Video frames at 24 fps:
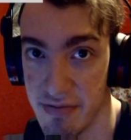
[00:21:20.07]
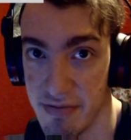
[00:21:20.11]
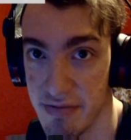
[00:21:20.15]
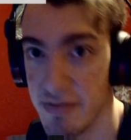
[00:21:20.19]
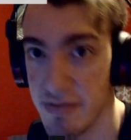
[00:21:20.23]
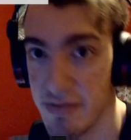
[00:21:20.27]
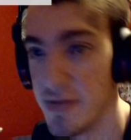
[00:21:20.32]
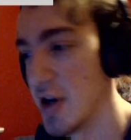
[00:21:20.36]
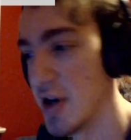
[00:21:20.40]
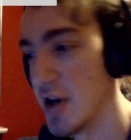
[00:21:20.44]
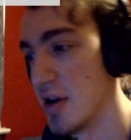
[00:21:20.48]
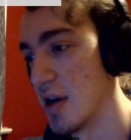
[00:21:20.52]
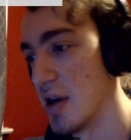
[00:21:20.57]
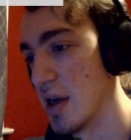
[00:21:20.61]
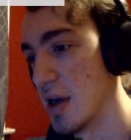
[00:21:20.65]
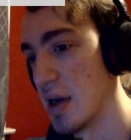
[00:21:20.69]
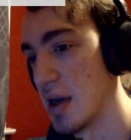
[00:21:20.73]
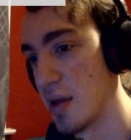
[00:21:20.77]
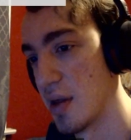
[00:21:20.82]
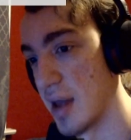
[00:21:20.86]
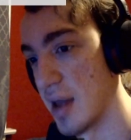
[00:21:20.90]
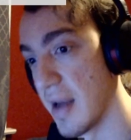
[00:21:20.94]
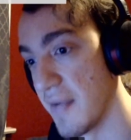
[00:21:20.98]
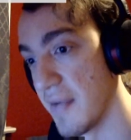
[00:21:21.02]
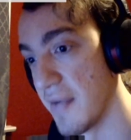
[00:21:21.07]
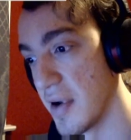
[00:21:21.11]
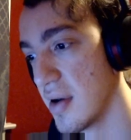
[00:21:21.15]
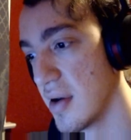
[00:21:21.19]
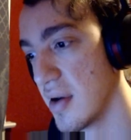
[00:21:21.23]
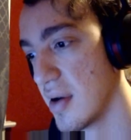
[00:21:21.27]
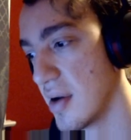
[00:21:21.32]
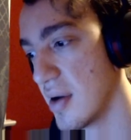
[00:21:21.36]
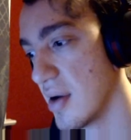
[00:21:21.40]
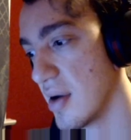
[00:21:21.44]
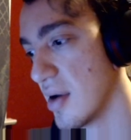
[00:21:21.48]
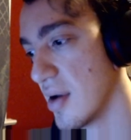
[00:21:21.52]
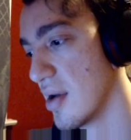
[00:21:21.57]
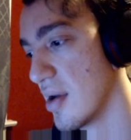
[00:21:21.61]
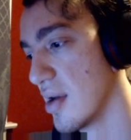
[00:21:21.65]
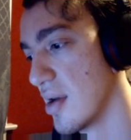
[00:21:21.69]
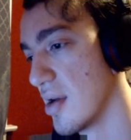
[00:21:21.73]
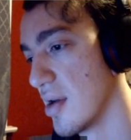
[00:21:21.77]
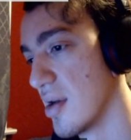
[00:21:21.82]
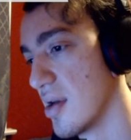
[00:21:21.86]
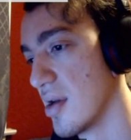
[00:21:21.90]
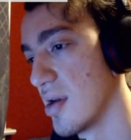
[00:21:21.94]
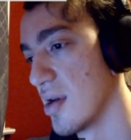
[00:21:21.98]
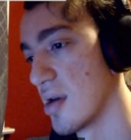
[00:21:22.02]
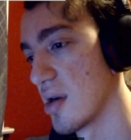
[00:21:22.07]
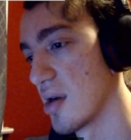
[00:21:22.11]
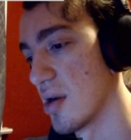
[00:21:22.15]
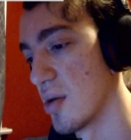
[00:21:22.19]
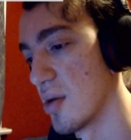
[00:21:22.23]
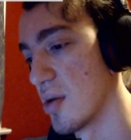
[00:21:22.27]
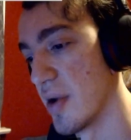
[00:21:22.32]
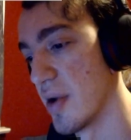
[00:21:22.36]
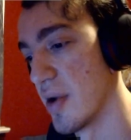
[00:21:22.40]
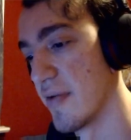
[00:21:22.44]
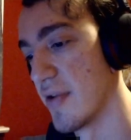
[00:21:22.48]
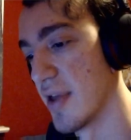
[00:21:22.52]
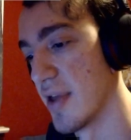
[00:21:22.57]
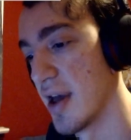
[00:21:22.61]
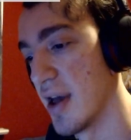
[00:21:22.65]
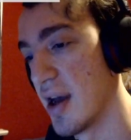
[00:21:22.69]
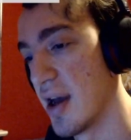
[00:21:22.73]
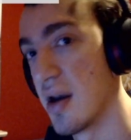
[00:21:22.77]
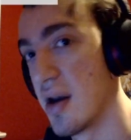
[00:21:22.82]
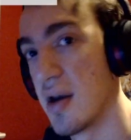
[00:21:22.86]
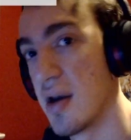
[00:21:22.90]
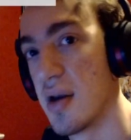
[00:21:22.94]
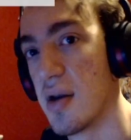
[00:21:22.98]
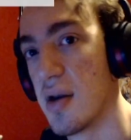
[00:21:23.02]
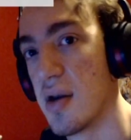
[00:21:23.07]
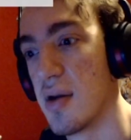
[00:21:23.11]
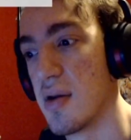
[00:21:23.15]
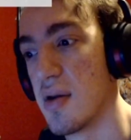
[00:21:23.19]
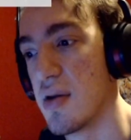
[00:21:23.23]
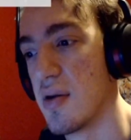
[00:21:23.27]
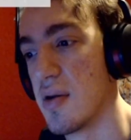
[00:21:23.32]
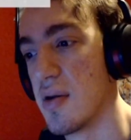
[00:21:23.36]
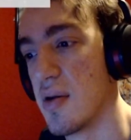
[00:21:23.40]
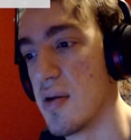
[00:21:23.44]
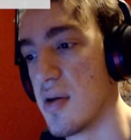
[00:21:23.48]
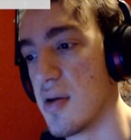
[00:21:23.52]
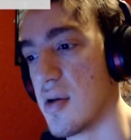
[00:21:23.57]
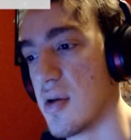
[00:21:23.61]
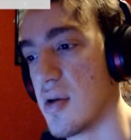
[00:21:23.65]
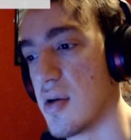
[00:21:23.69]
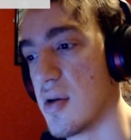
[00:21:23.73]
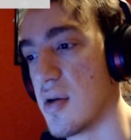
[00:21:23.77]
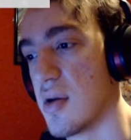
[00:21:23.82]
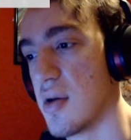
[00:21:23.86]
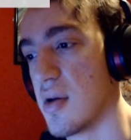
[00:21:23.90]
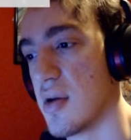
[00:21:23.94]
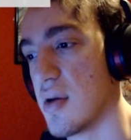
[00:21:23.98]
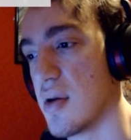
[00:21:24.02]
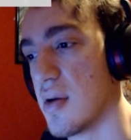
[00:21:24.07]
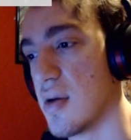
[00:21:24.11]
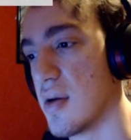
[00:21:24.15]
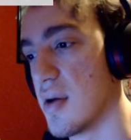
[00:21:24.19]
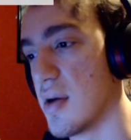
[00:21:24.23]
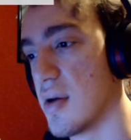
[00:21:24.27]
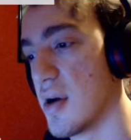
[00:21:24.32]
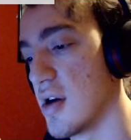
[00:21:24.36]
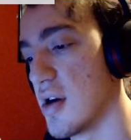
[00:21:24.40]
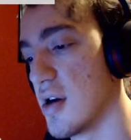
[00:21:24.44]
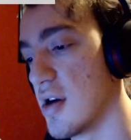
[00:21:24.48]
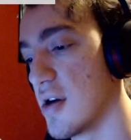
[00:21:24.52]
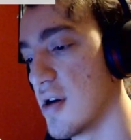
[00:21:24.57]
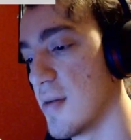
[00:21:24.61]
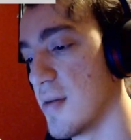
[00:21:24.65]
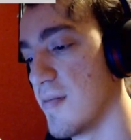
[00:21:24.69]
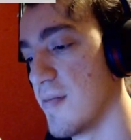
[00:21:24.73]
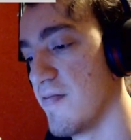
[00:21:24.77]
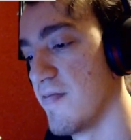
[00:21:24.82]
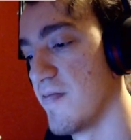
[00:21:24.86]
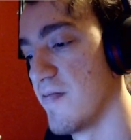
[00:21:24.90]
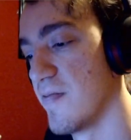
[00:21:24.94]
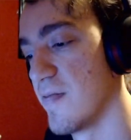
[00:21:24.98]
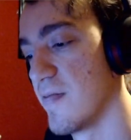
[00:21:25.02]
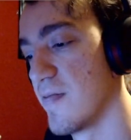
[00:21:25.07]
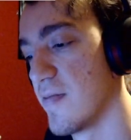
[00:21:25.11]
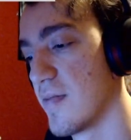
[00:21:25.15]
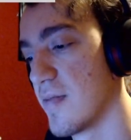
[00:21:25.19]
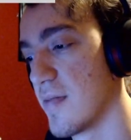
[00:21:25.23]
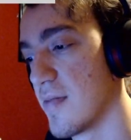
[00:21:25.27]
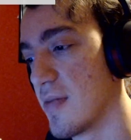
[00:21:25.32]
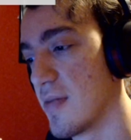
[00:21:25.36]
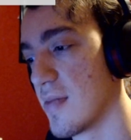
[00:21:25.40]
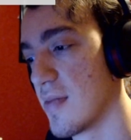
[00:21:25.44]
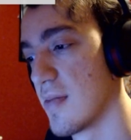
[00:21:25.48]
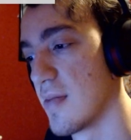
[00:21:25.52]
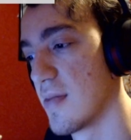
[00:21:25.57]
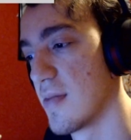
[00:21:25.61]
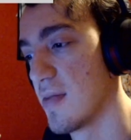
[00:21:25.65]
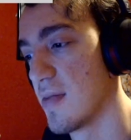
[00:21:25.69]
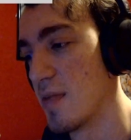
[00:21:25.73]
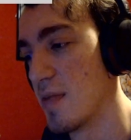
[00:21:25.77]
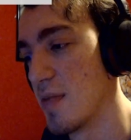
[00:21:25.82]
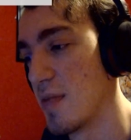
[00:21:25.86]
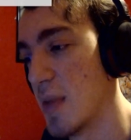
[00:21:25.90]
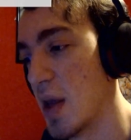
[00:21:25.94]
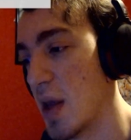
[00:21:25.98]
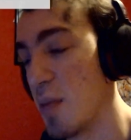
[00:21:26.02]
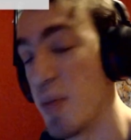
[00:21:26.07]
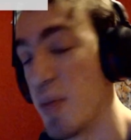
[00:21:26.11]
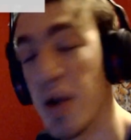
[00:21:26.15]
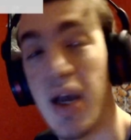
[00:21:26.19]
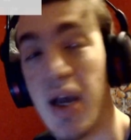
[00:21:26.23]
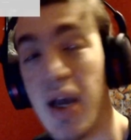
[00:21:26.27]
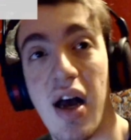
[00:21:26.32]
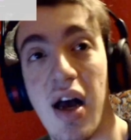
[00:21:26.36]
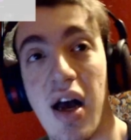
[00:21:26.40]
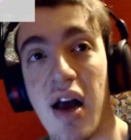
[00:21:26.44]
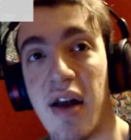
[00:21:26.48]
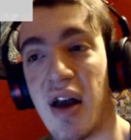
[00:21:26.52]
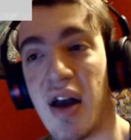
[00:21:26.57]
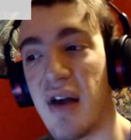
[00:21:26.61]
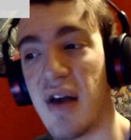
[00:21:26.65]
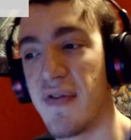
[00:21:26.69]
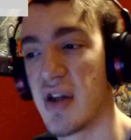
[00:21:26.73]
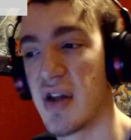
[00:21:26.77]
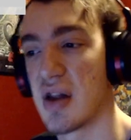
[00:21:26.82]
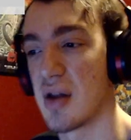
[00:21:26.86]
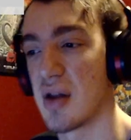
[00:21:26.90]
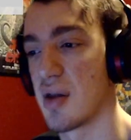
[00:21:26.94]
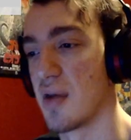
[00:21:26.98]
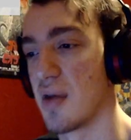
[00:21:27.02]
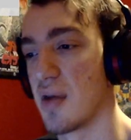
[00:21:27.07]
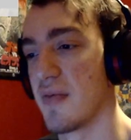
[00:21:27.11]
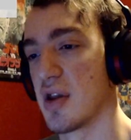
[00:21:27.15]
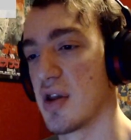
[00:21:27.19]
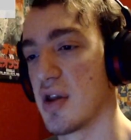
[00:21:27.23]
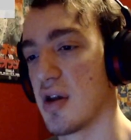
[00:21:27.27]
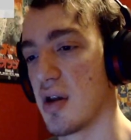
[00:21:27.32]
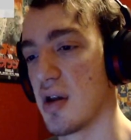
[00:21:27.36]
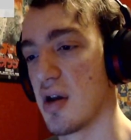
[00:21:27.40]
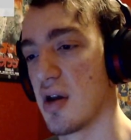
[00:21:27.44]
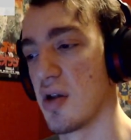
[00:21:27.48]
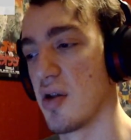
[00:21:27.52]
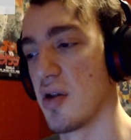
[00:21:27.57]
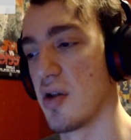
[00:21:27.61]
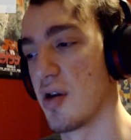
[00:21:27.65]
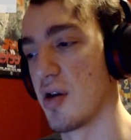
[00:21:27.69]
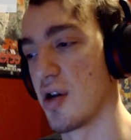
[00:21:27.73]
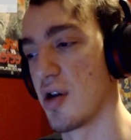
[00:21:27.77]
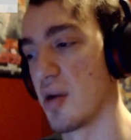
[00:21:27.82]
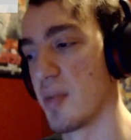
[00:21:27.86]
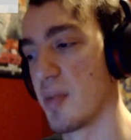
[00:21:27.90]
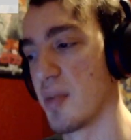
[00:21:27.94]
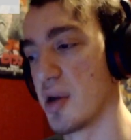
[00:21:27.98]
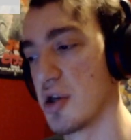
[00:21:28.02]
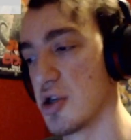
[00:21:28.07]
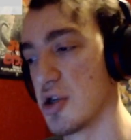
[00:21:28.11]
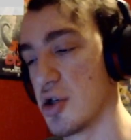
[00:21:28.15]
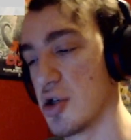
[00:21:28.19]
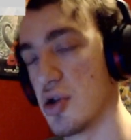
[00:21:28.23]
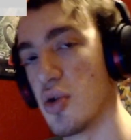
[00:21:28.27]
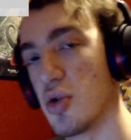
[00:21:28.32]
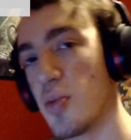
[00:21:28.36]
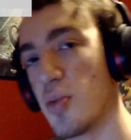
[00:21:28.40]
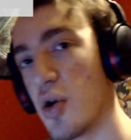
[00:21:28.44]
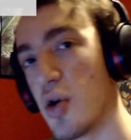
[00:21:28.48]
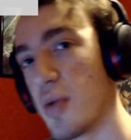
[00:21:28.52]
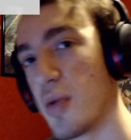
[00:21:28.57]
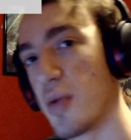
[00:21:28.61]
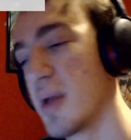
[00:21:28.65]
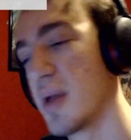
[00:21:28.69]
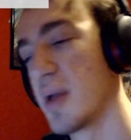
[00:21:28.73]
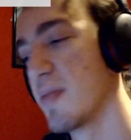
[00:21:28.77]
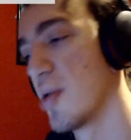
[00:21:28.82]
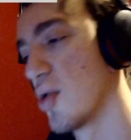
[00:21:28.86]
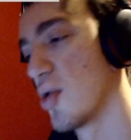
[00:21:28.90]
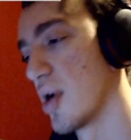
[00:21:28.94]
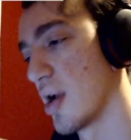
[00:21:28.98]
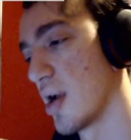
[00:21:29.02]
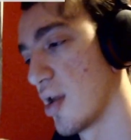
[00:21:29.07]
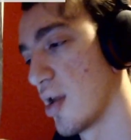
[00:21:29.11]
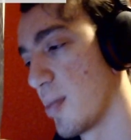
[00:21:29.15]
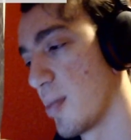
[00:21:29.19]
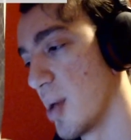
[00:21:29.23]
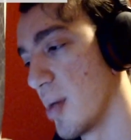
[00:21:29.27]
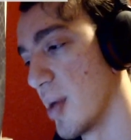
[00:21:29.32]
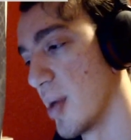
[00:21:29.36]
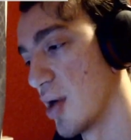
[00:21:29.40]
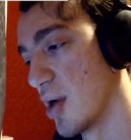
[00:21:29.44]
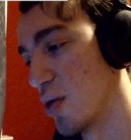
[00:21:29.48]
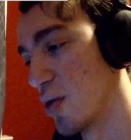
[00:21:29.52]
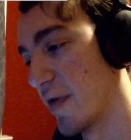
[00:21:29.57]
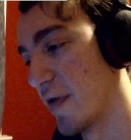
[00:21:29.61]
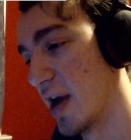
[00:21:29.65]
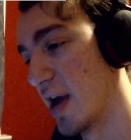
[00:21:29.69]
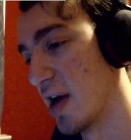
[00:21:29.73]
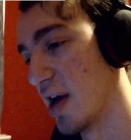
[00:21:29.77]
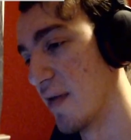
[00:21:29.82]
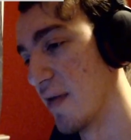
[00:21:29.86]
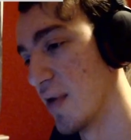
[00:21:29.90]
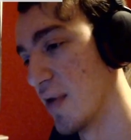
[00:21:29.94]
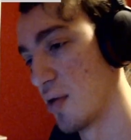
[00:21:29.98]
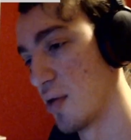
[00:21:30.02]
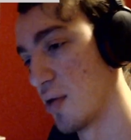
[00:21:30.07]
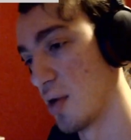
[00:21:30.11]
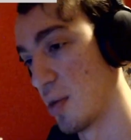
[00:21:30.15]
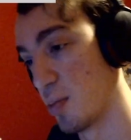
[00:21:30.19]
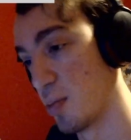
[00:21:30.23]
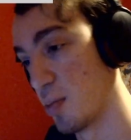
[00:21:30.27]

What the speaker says: Right, it's 7. Gotta wait for that. But yeah, I think that's something that a lot of companies should do more. Be more experimental with anniversaries.